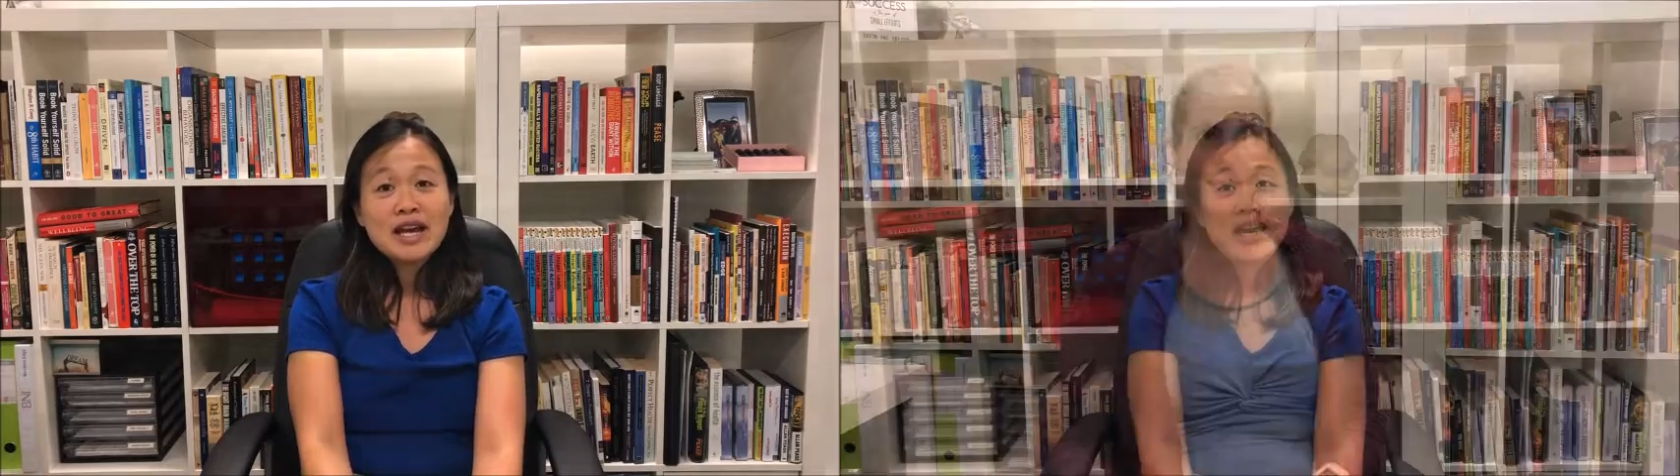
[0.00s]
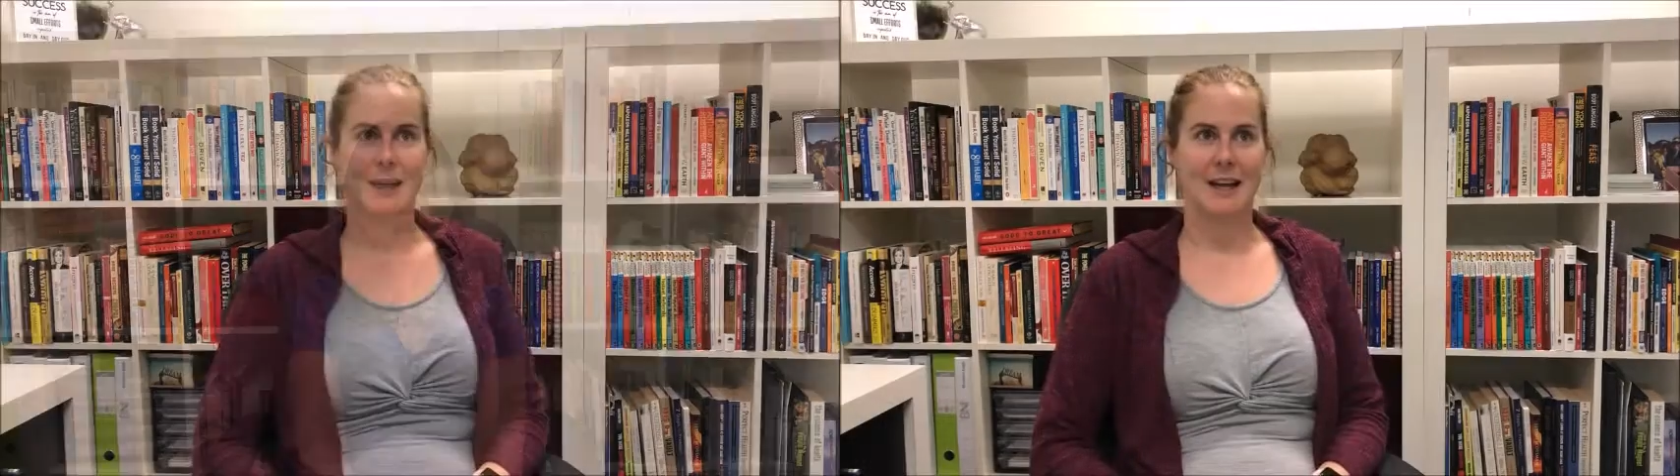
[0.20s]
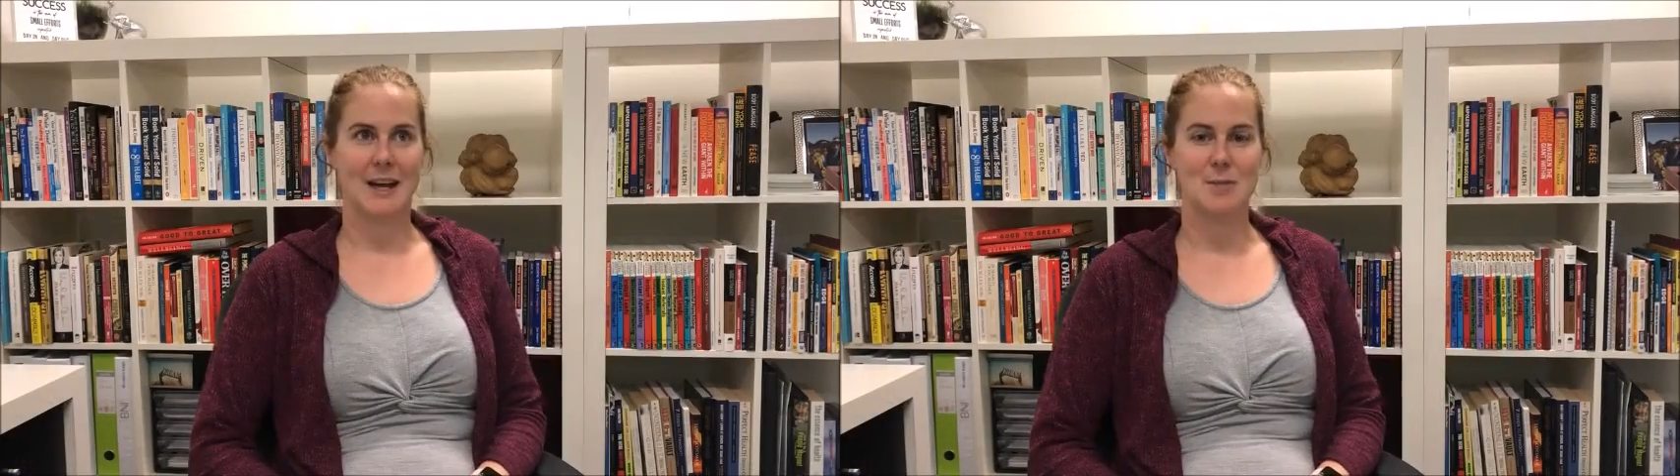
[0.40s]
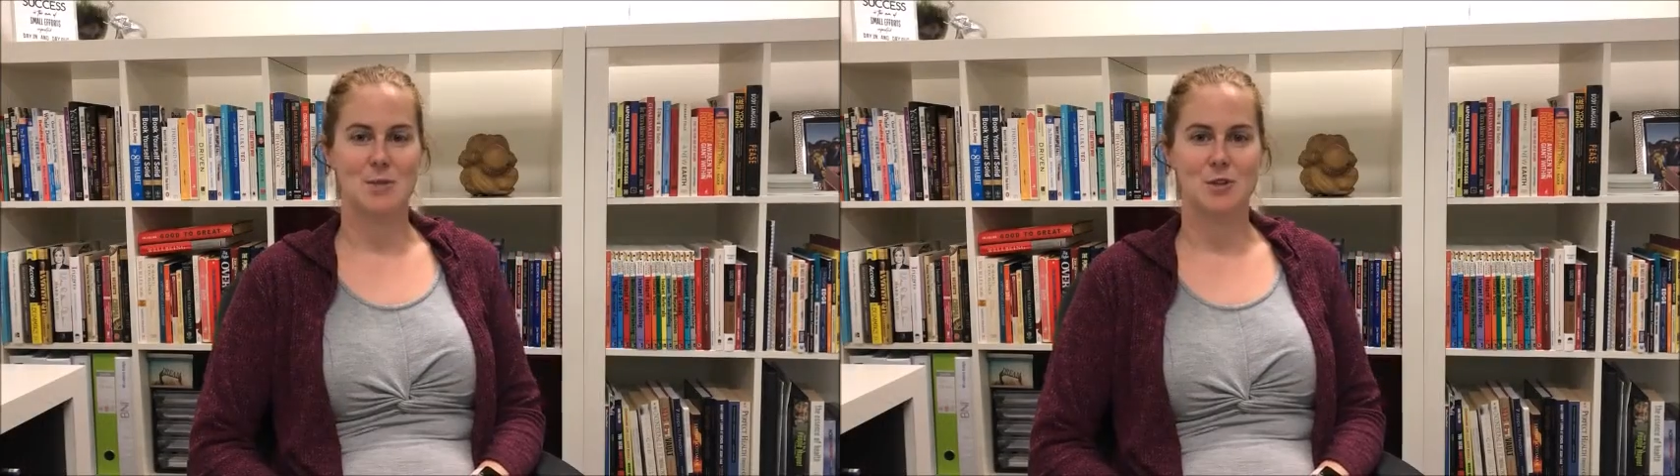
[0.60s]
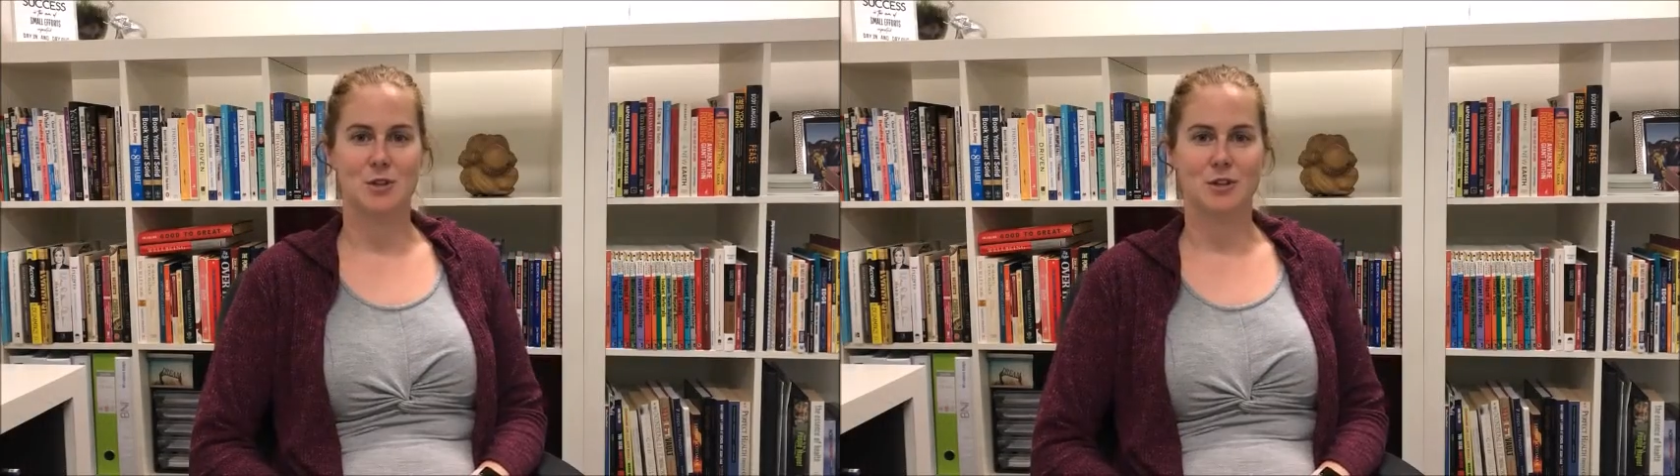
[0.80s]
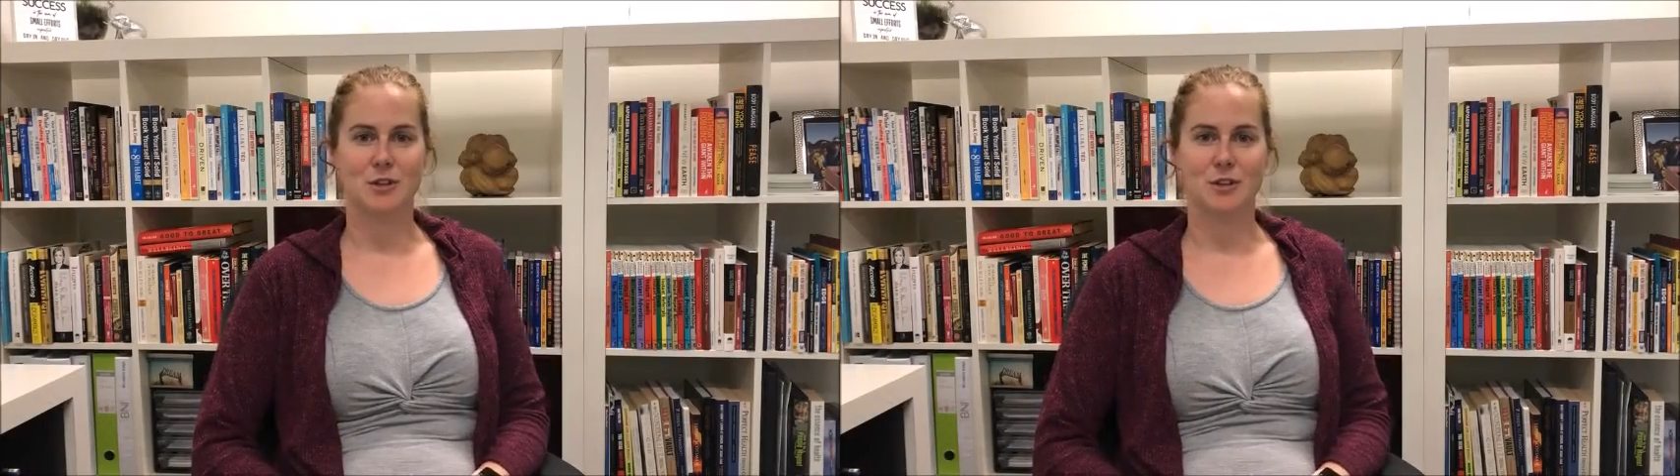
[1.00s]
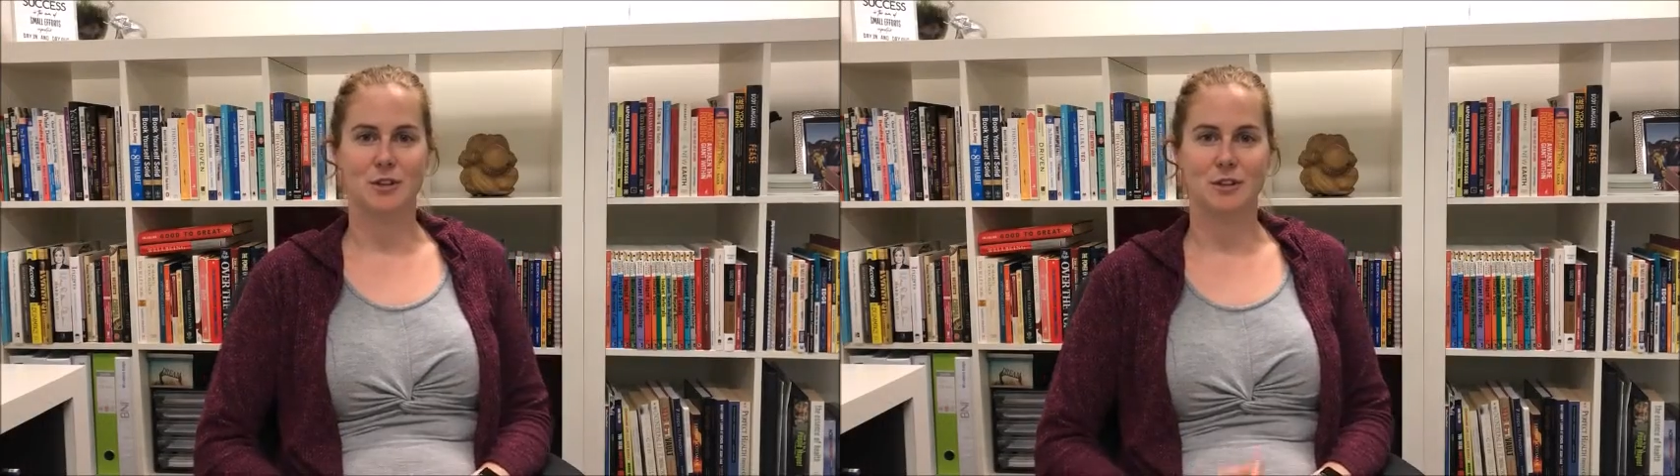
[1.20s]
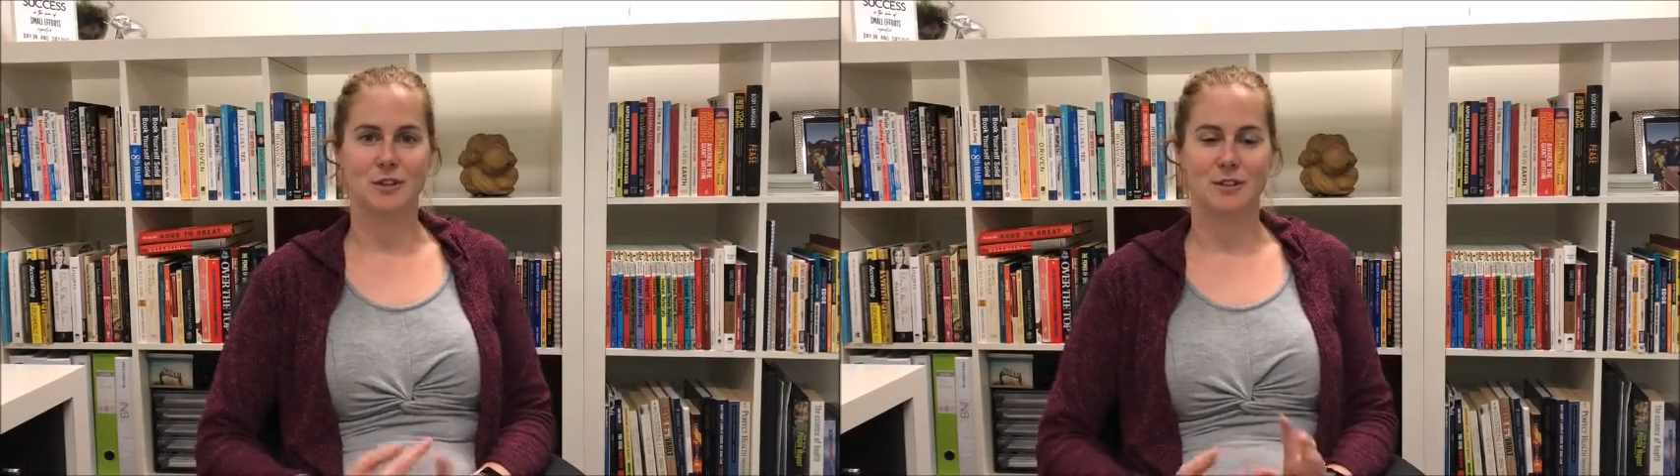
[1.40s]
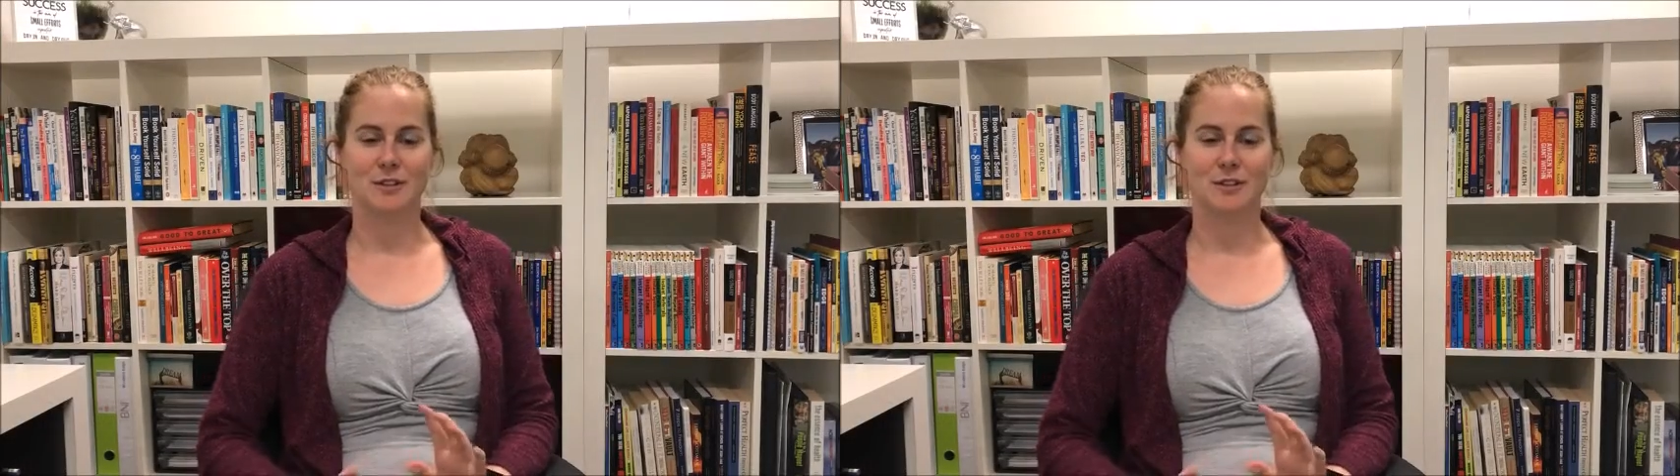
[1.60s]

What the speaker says: And being able to